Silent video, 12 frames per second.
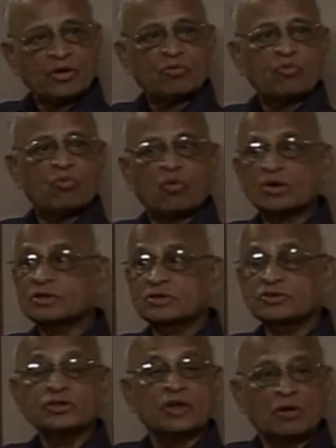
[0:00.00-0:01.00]
of
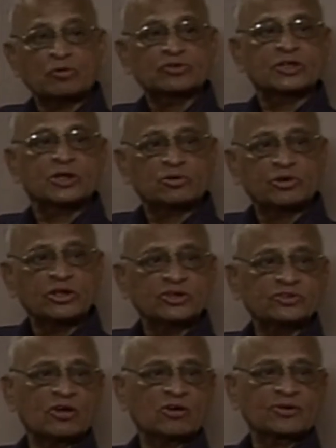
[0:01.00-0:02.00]
what the, our
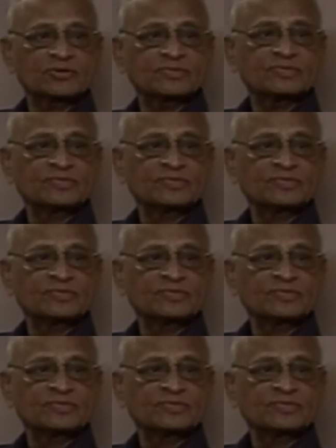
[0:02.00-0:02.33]
surroundings are.